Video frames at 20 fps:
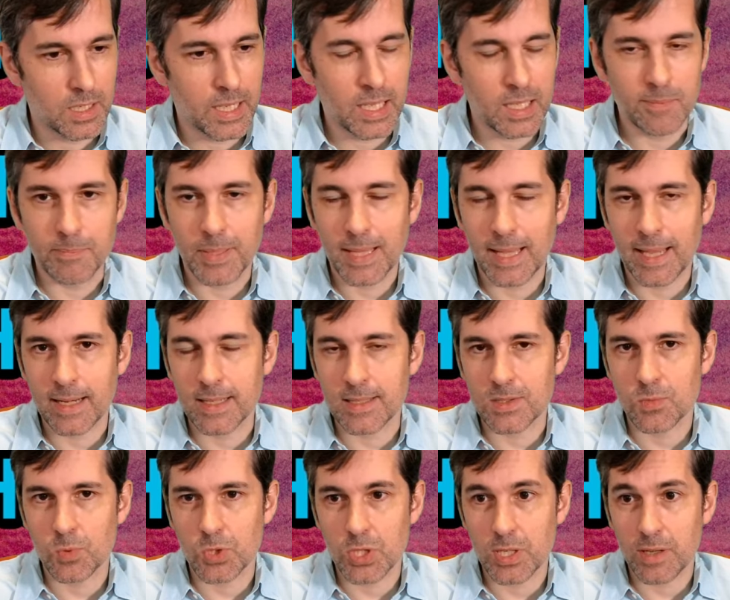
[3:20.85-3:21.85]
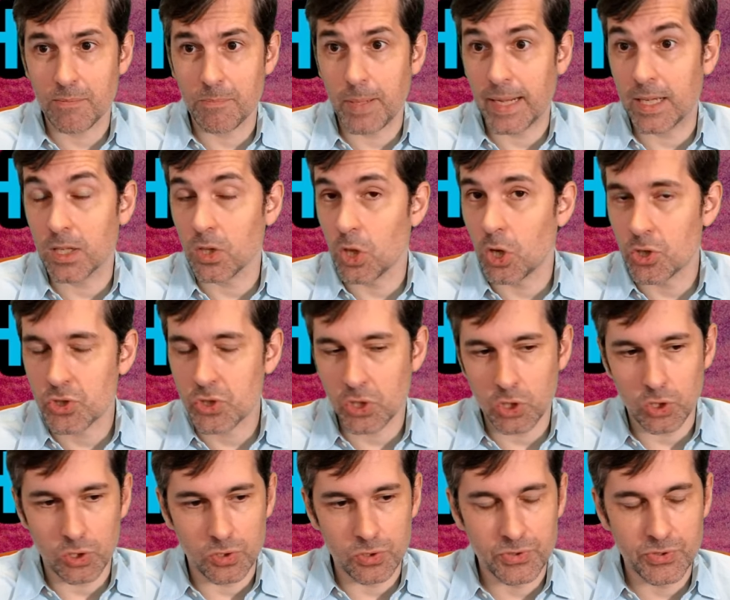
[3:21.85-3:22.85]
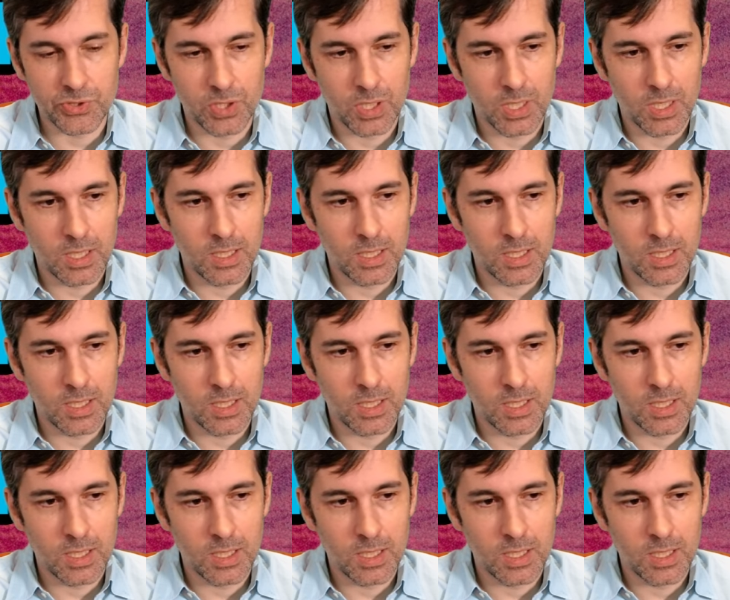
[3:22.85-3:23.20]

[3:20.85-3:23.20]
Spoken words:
and planets which have biologicals